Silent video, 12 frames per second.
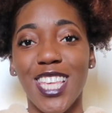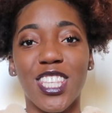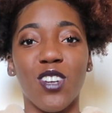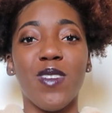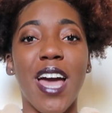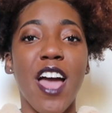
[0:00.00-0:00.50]

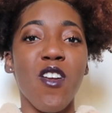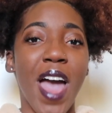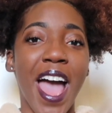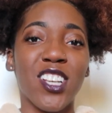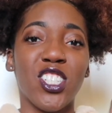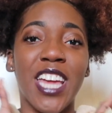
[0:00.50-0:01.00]
So now you
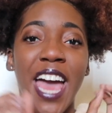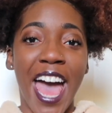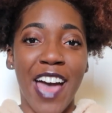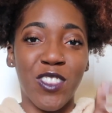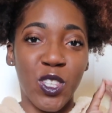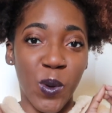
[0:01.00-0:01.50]
actually
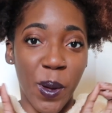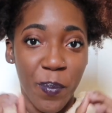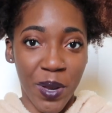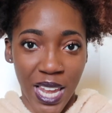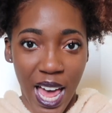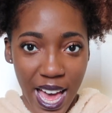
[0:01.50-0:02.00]
have to
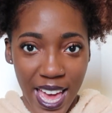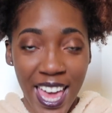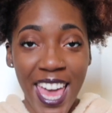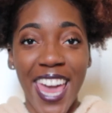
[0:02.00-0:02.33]
apply.